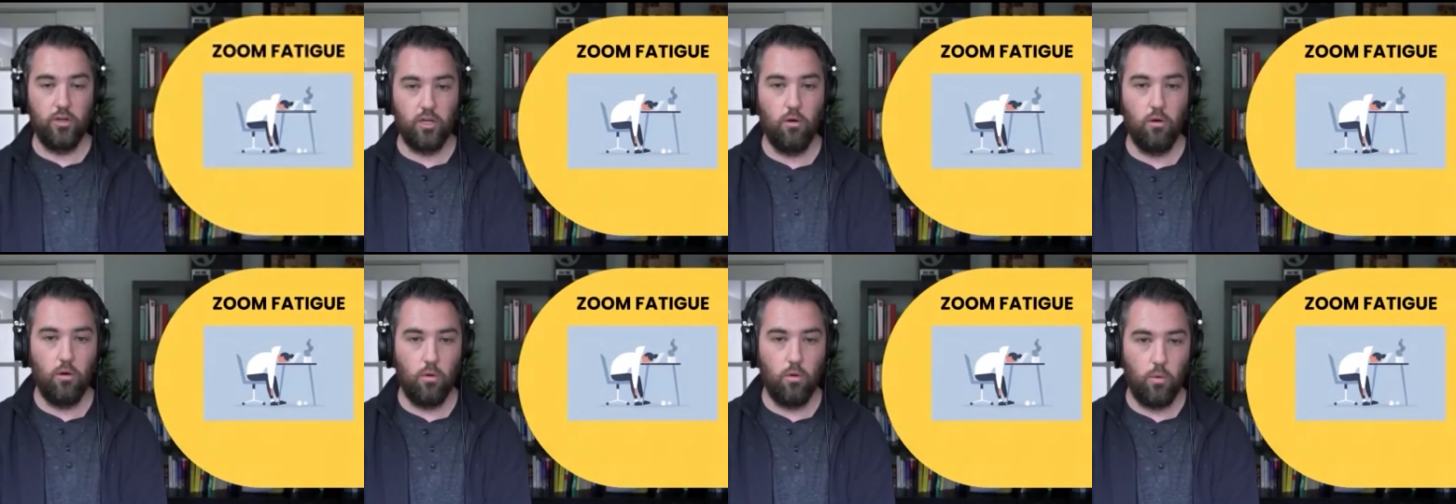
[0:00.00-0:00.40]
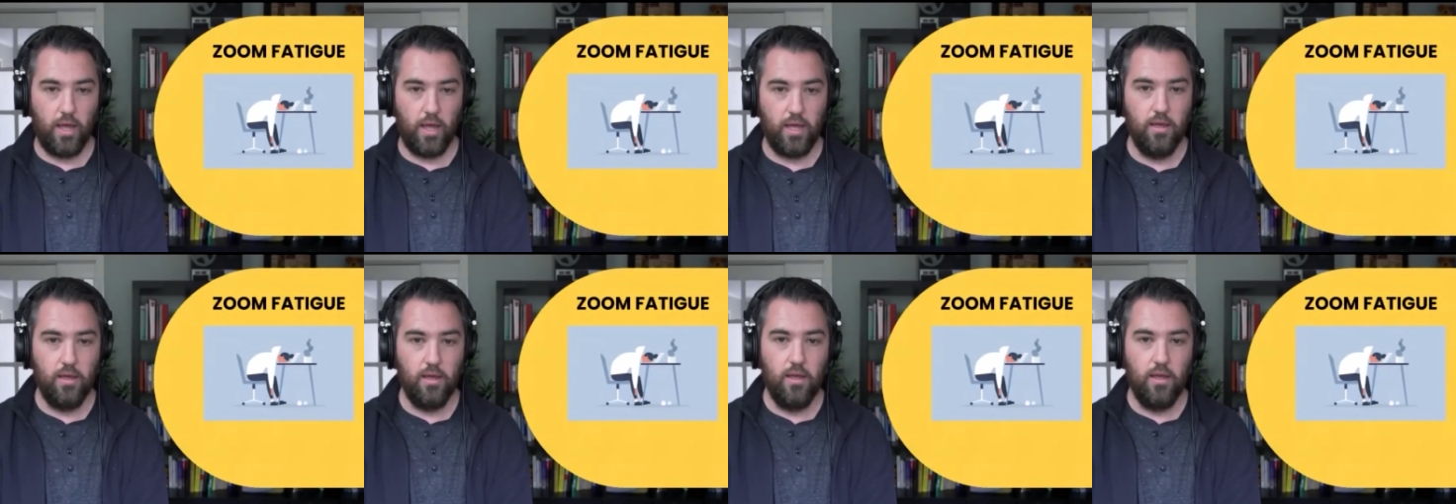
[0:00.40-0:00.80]
go
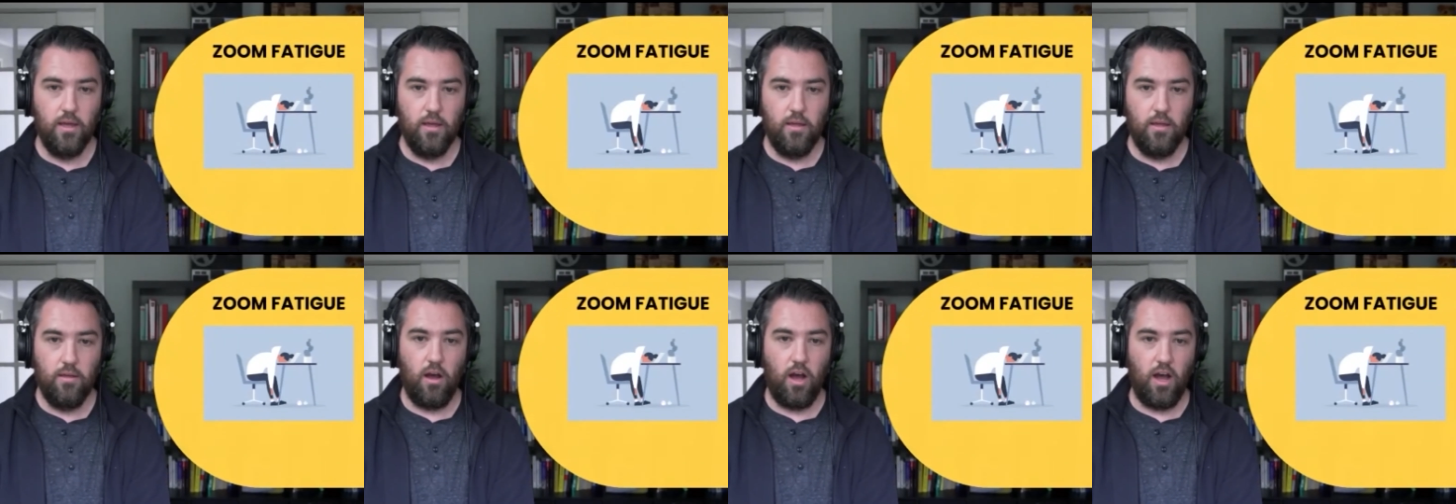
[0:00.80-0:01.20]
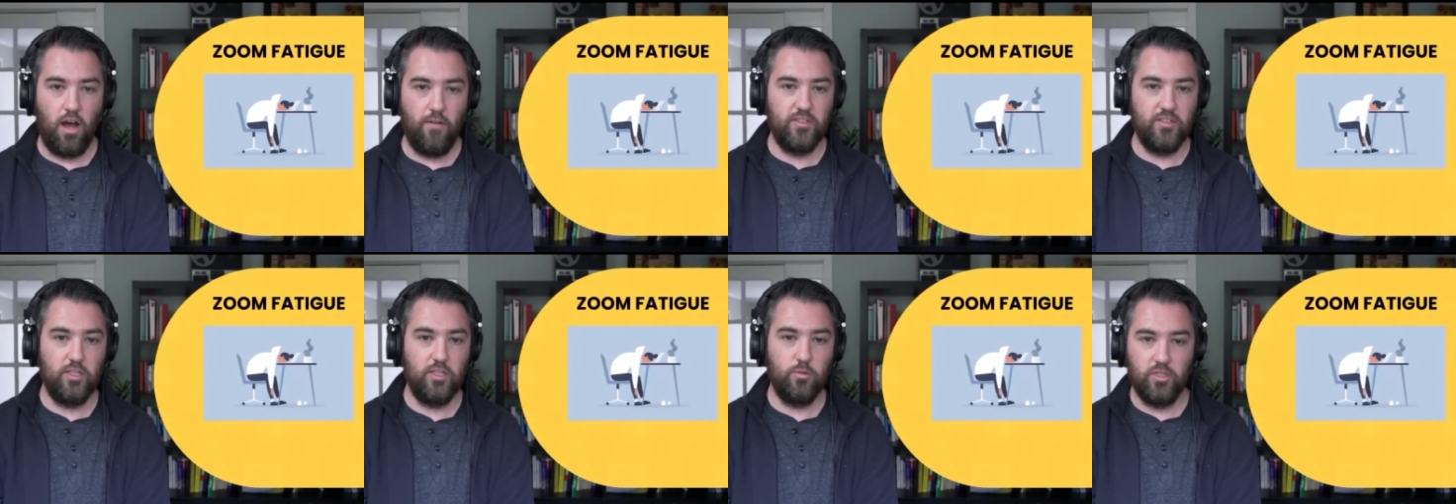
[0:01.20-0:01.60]
away.
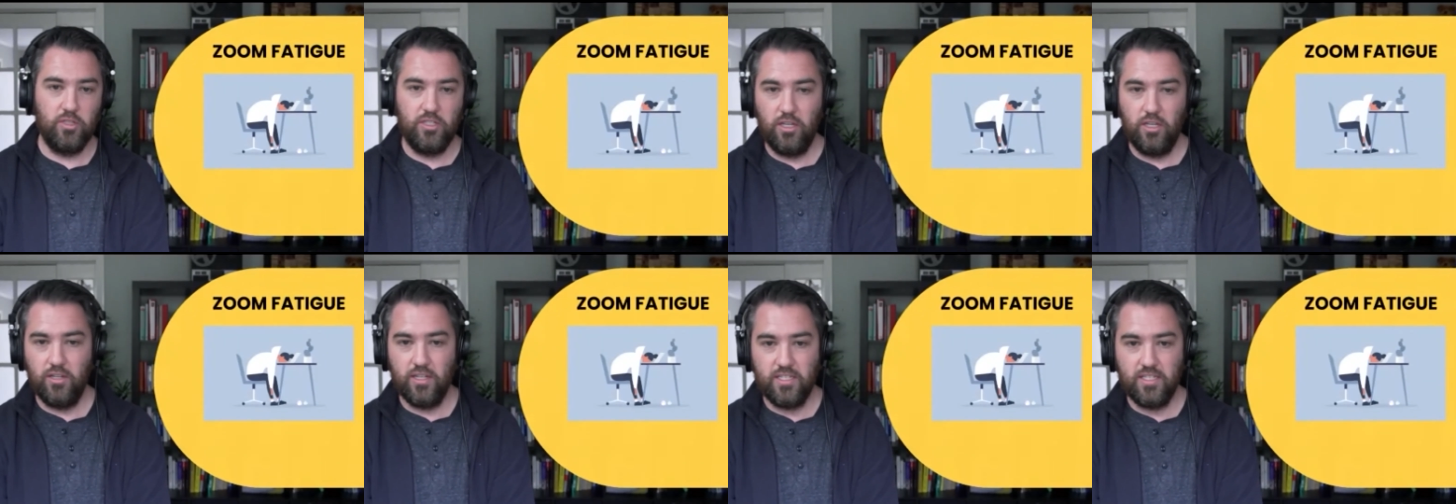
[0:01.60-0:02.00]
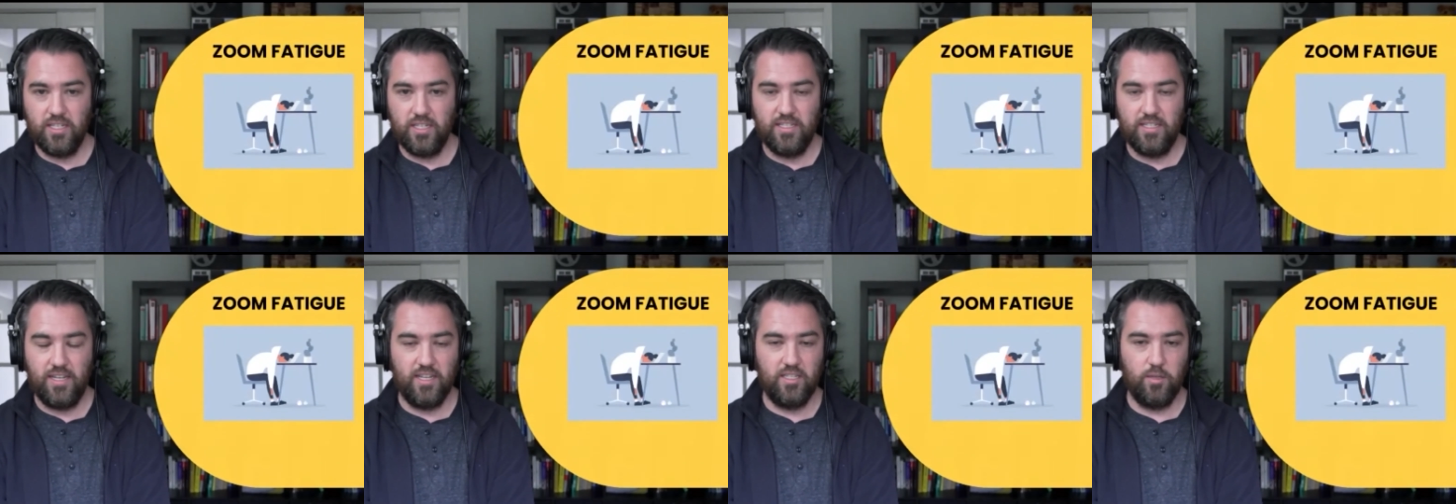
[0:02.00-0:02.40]
Offices will still
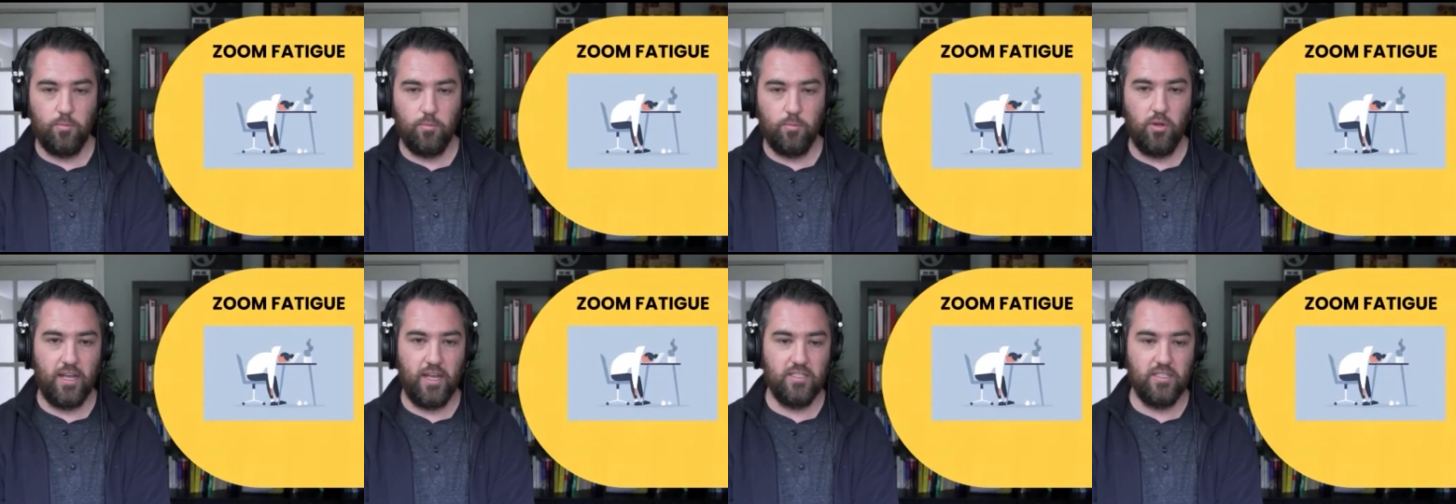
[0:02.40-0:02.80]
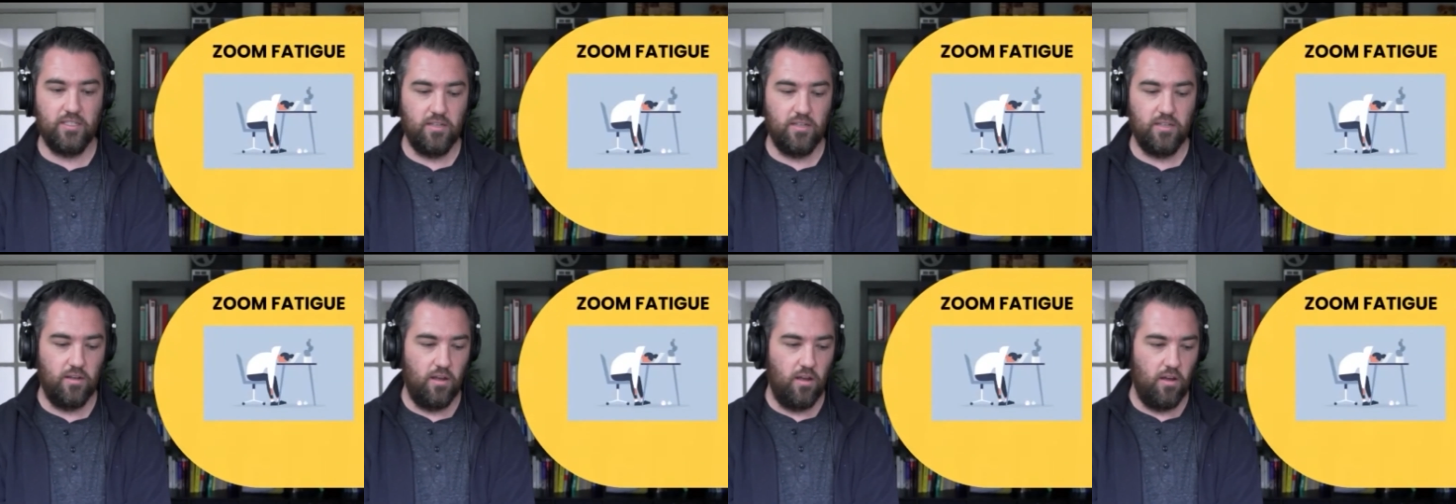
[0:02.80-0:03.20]
exist as a
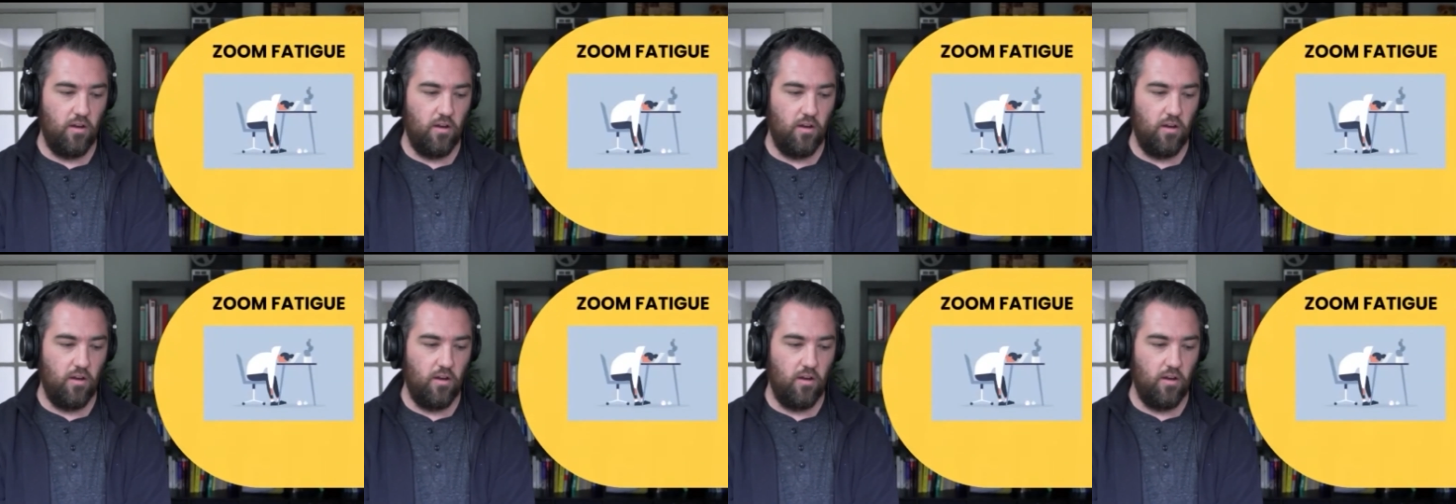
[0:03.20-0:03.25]
place